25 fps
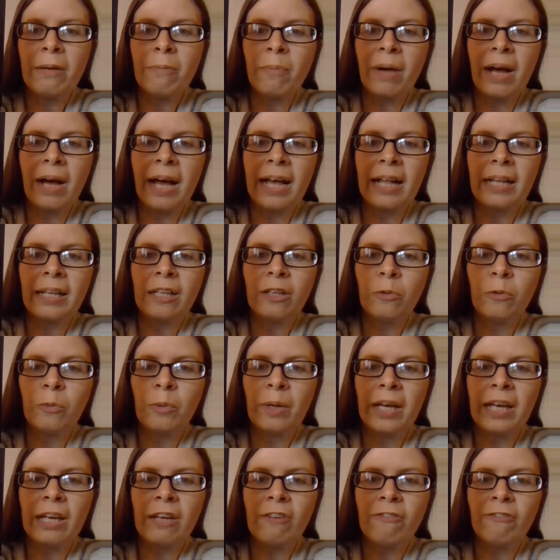mile
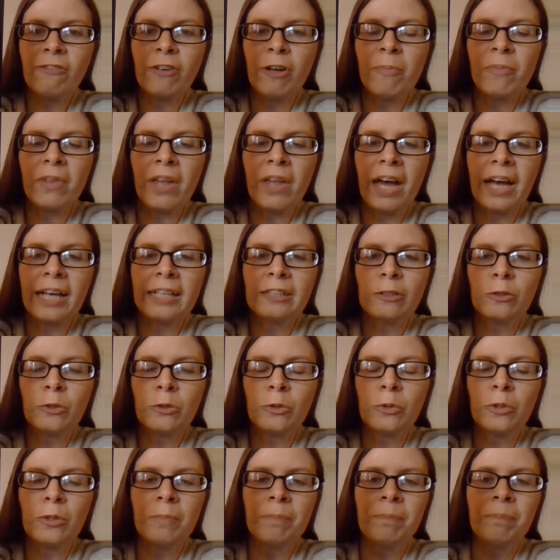away from the high
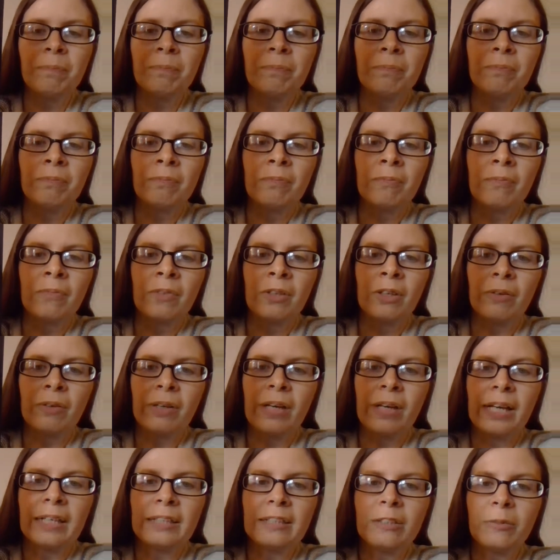school.
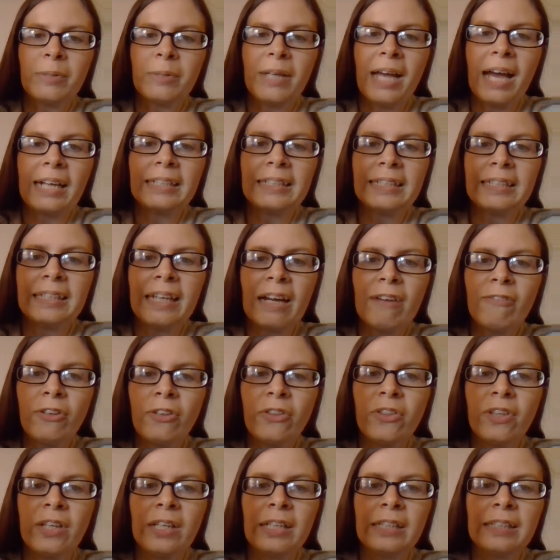Okay, so we had
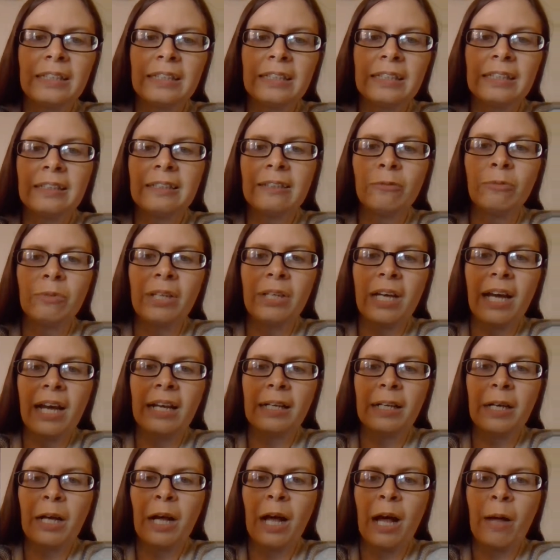several things listed. We
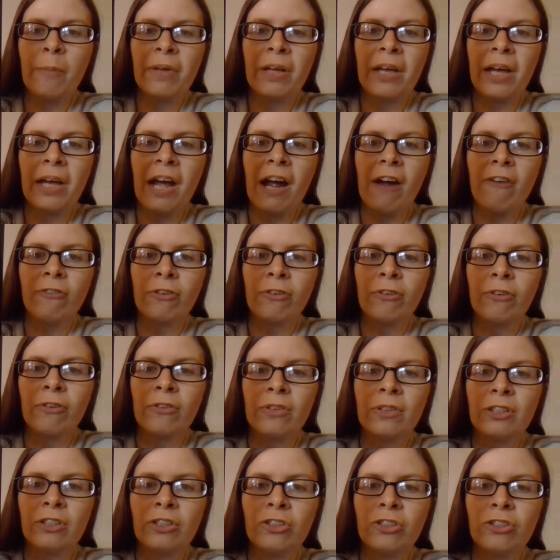had a comma
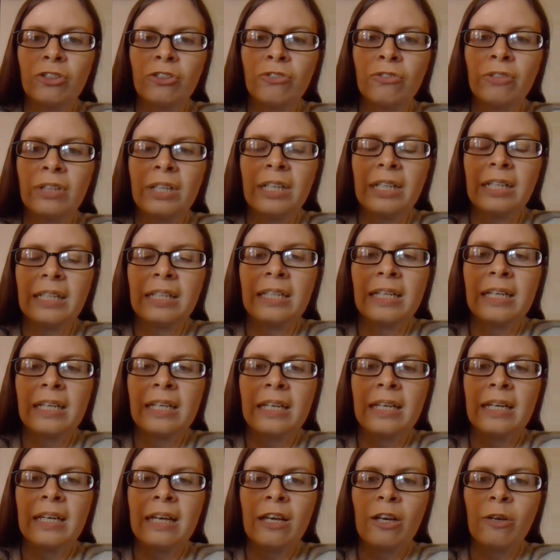after the street,
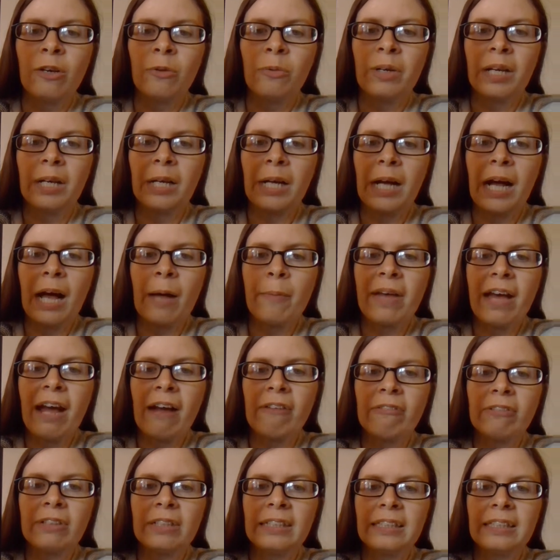we had a comma
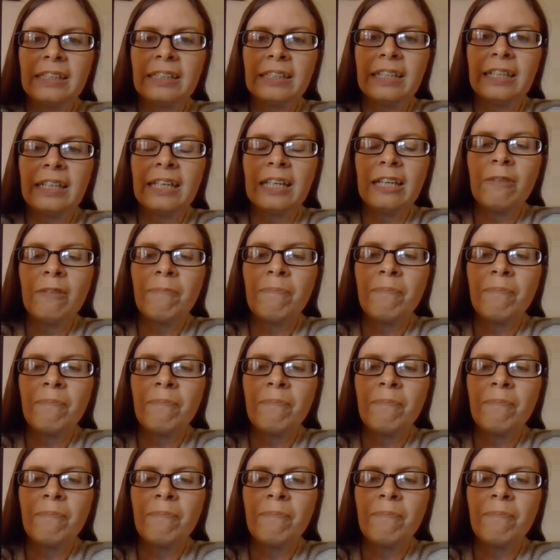after the city,